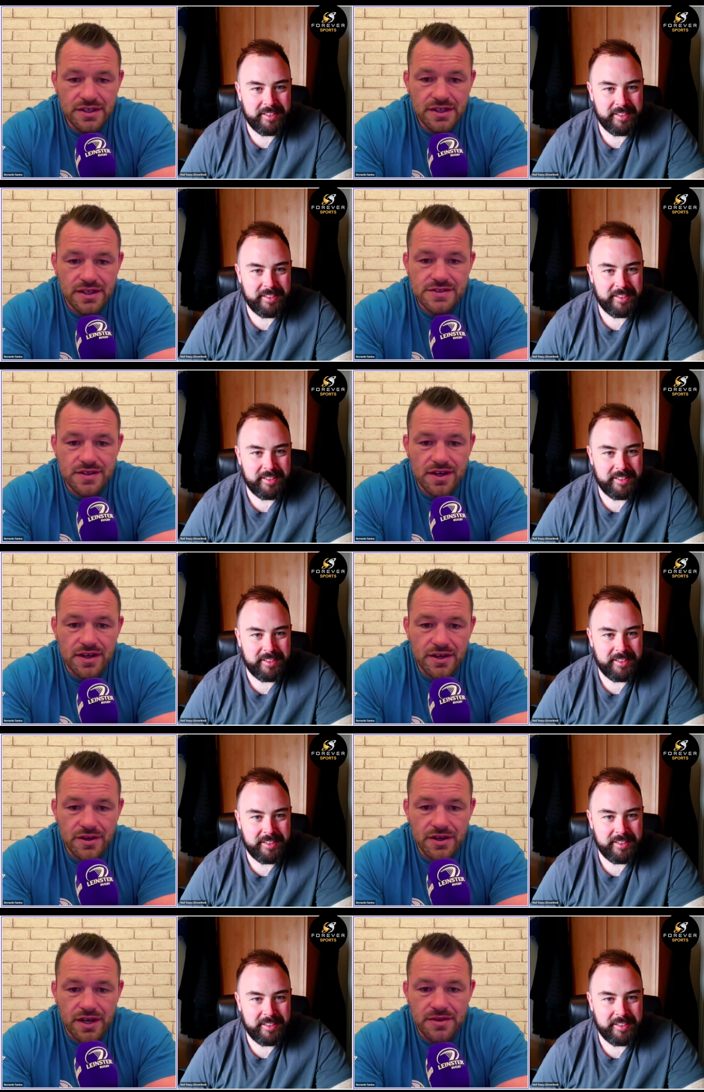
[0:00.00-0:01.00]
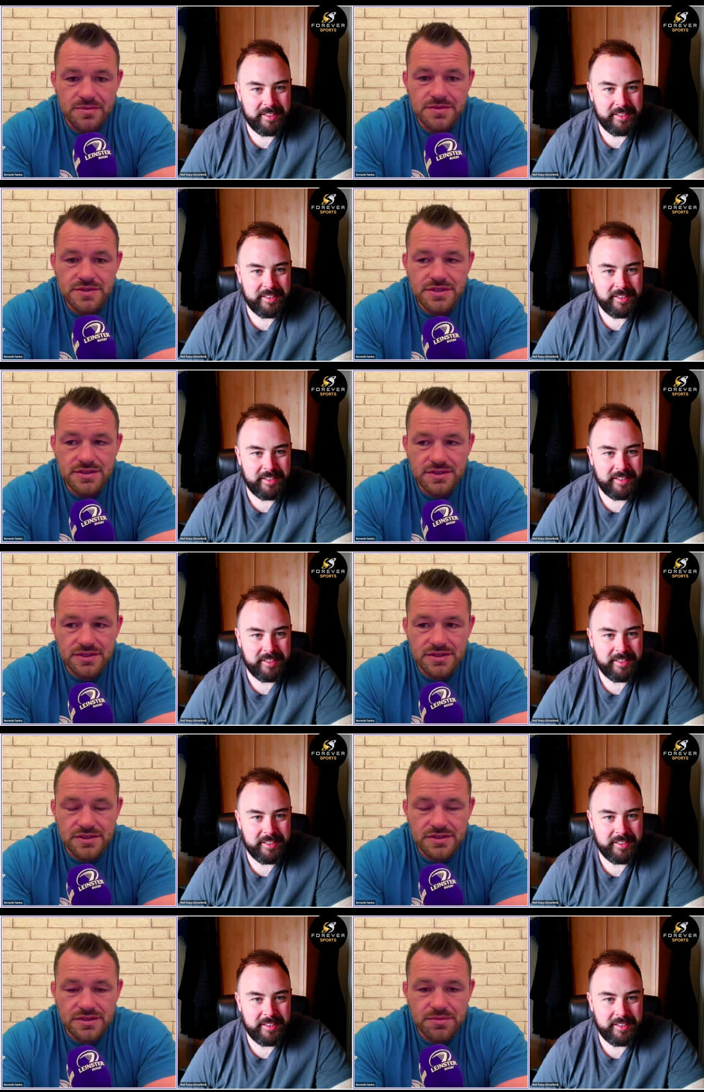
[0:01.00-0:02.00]
Speaker 1: get to knock out games
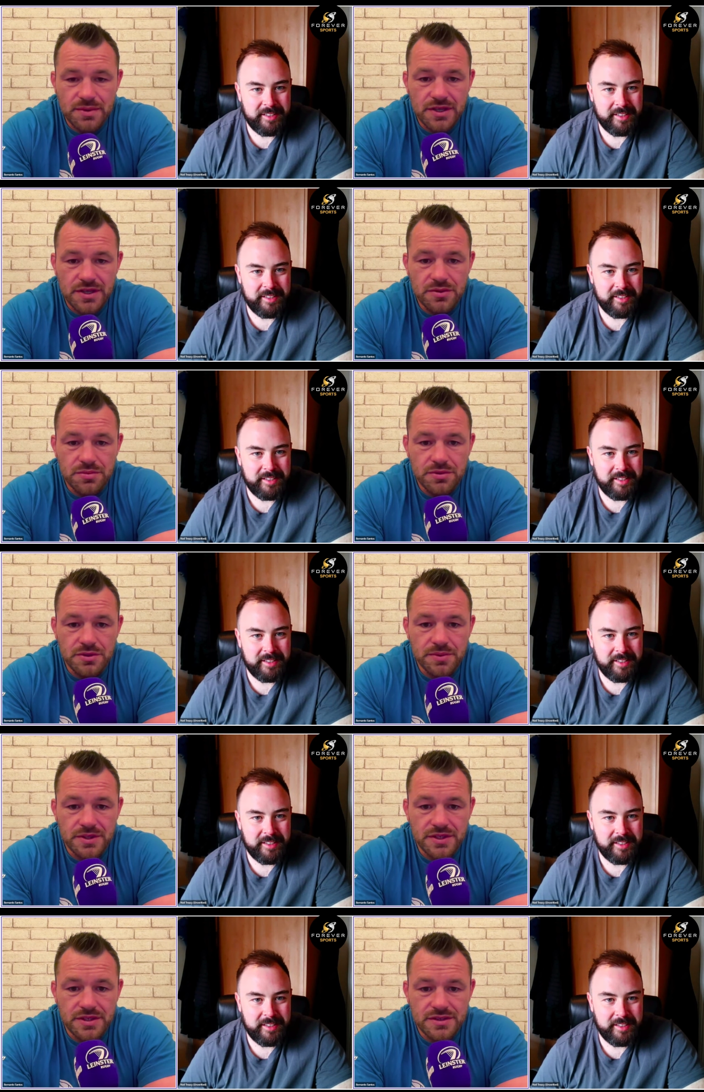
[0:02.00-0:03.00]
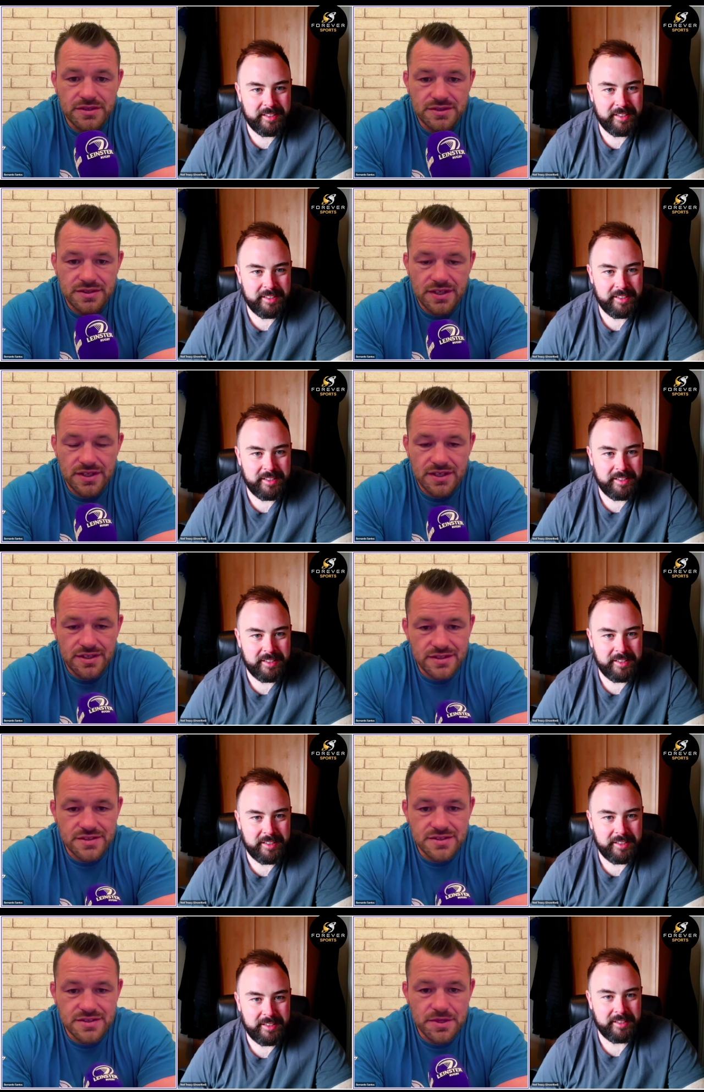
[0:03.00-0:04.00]
to to play cup rugby. It's uh,
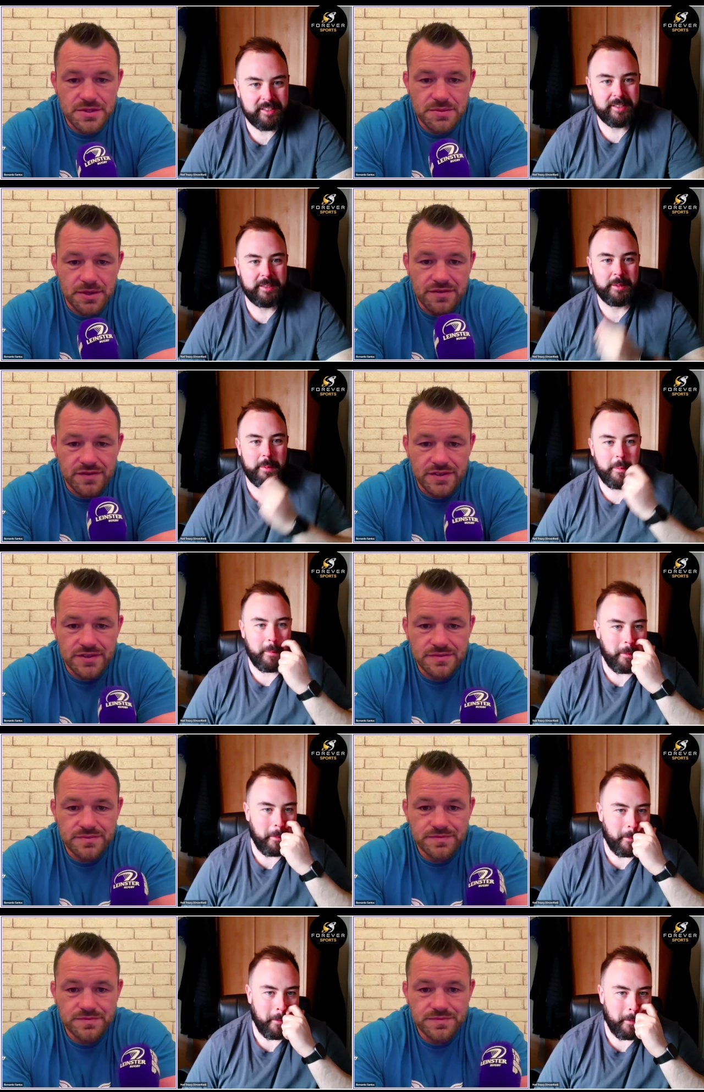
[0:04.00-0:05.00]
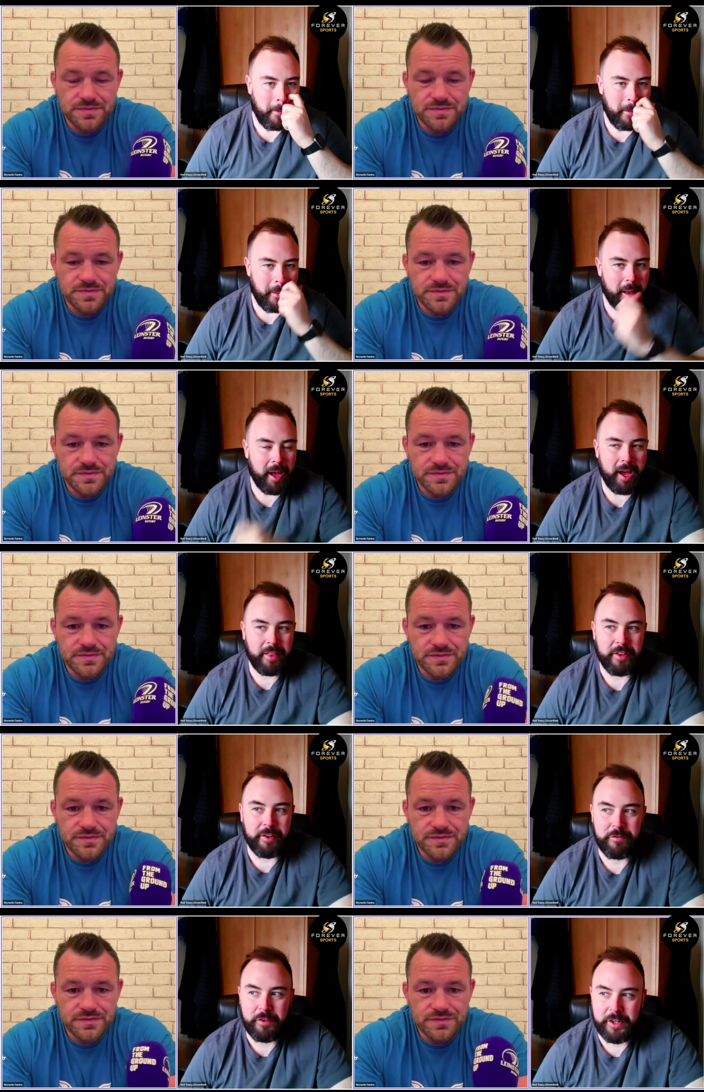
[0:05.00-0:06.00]
it's the best part of it.
Speaker 2: And
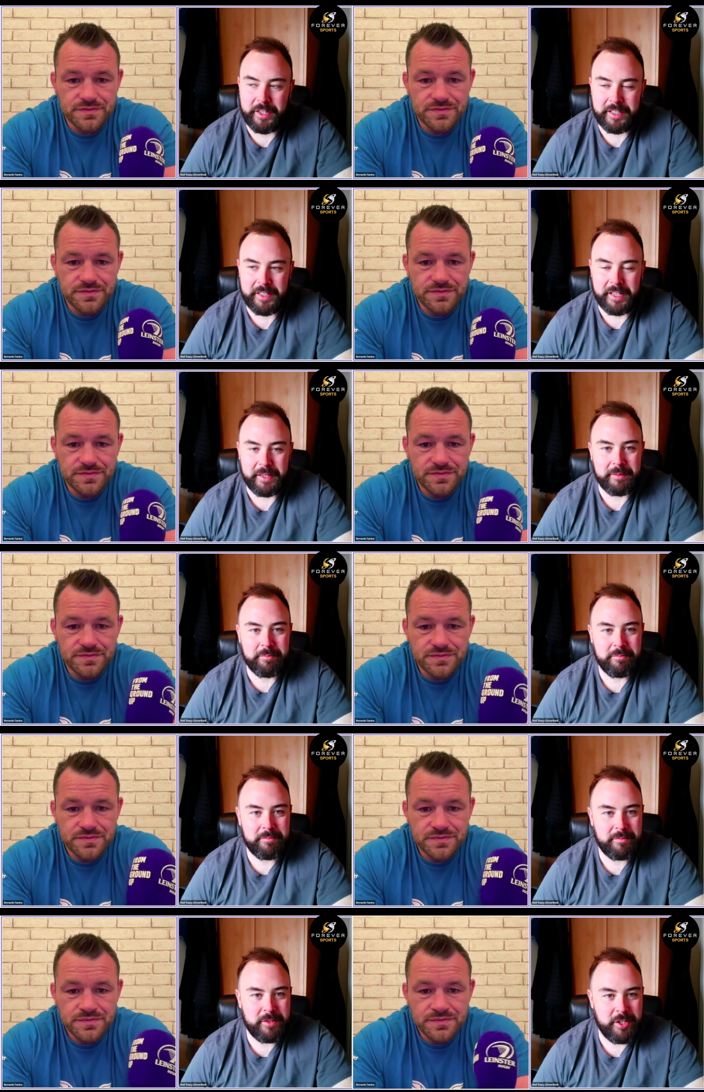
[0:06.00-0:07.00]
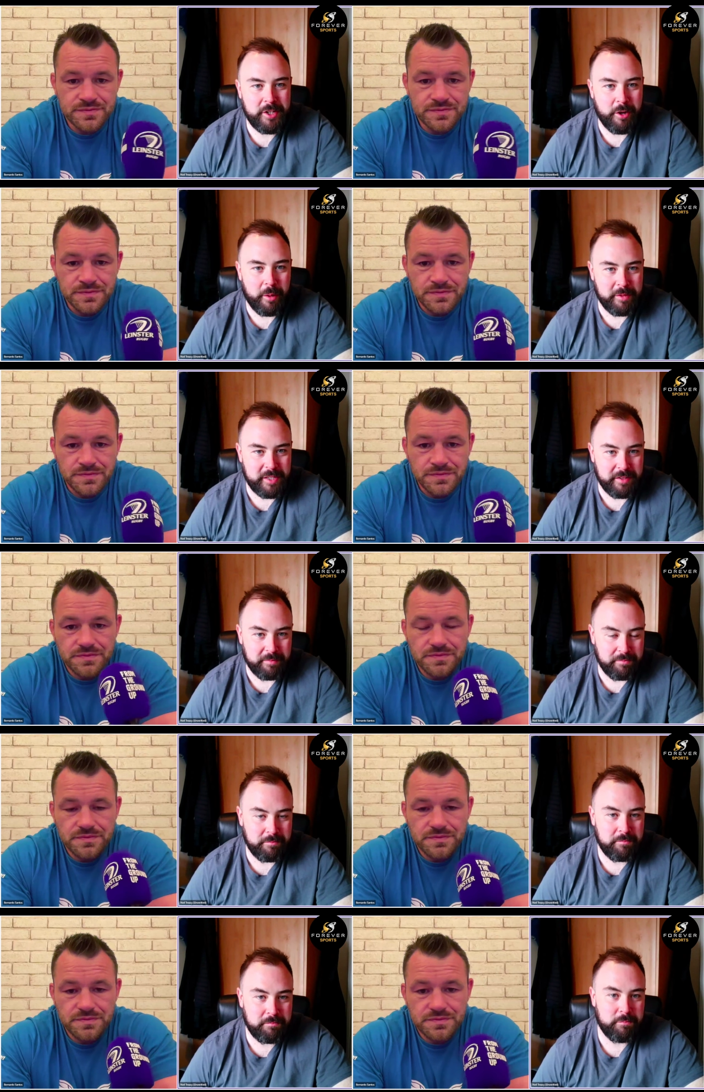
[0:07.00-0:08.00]
then finally, then you obviously
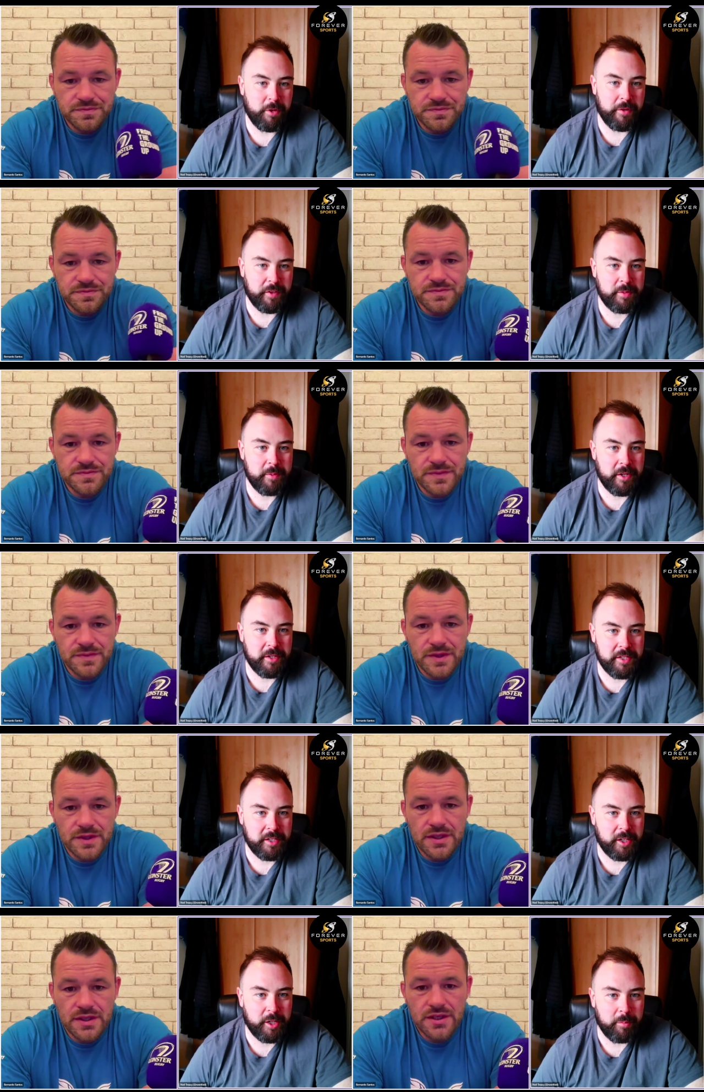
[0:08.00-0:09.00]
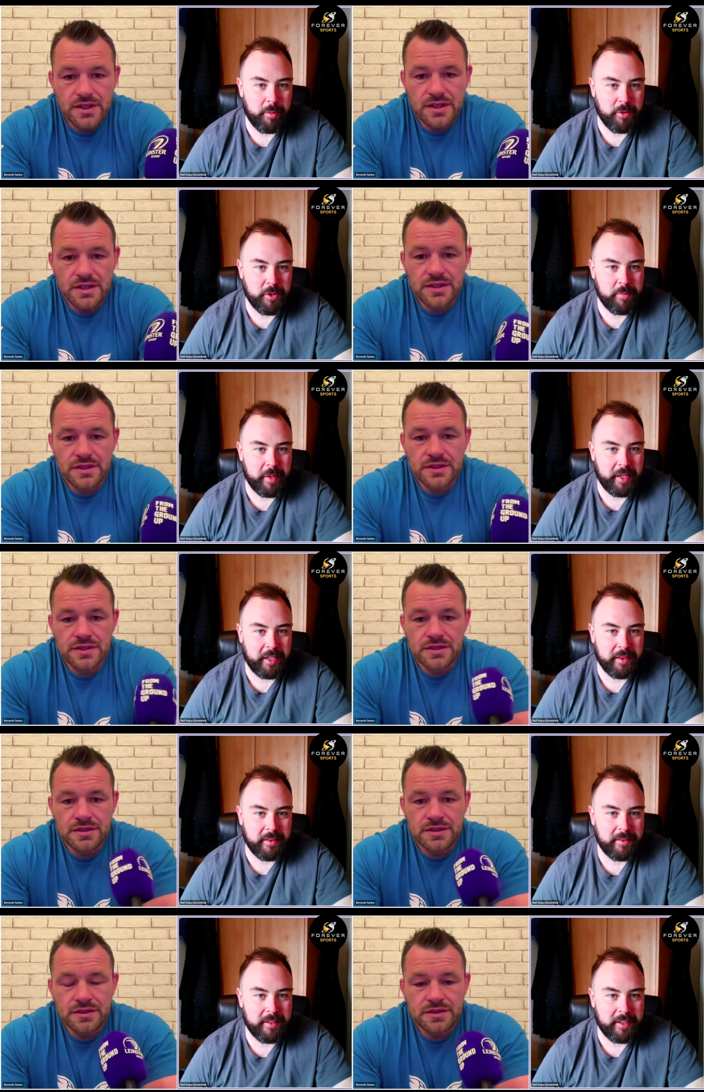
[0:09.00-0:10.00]
would have experienced it a couple of months back
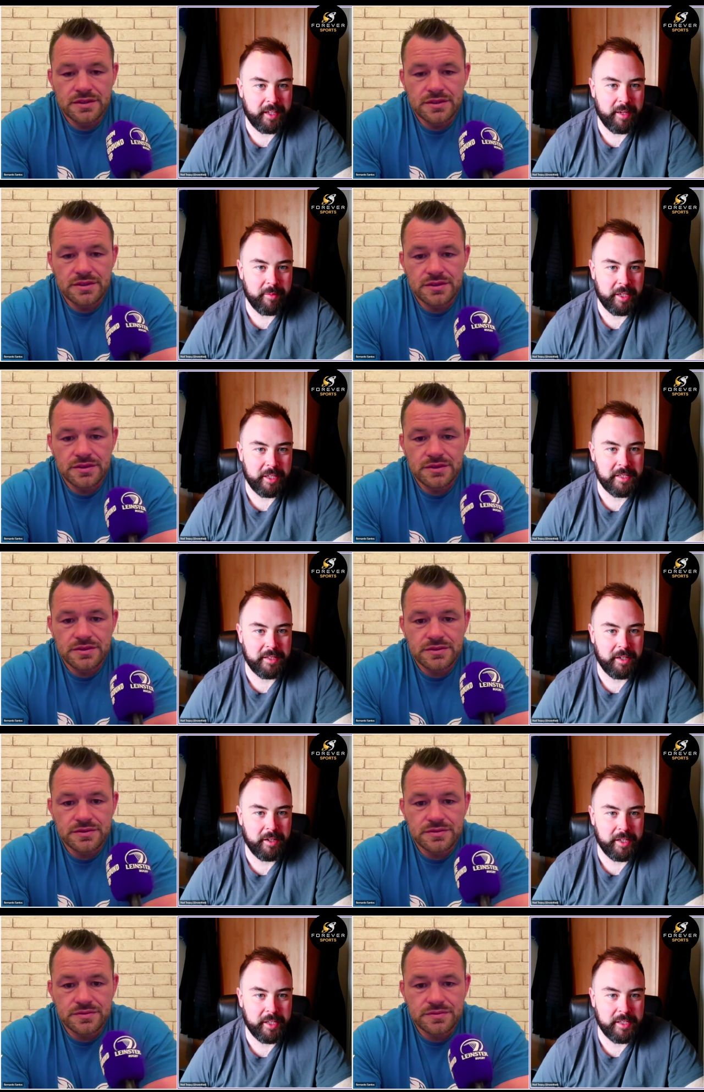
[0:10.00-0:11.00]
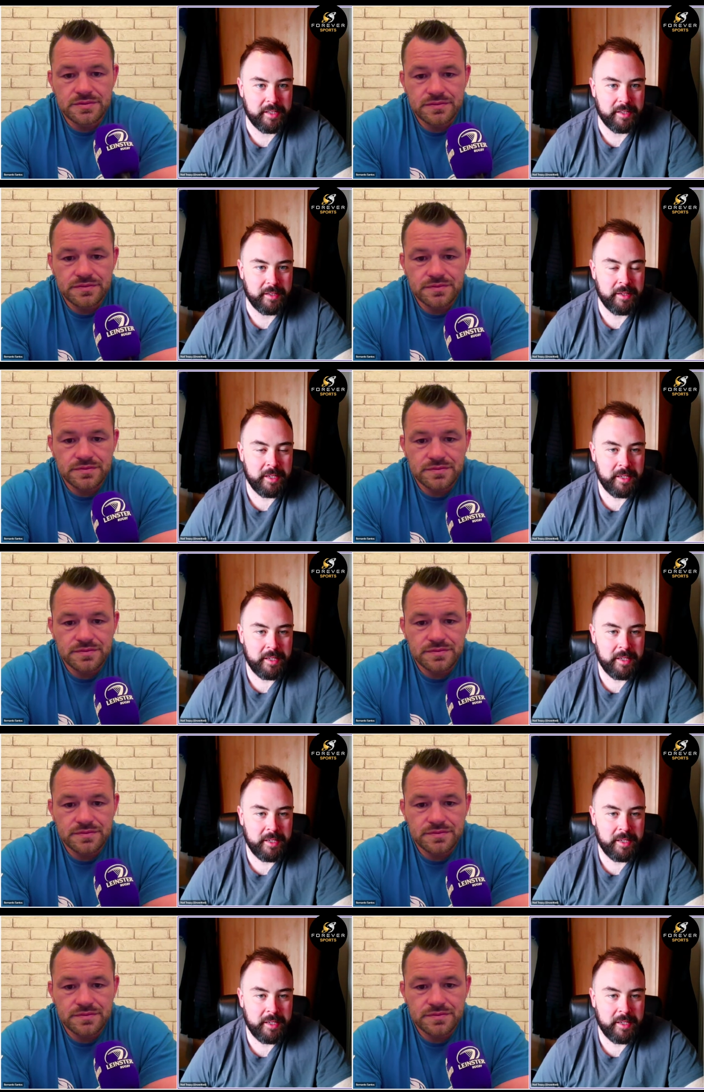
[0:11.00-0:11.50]
in that game against the Lions, and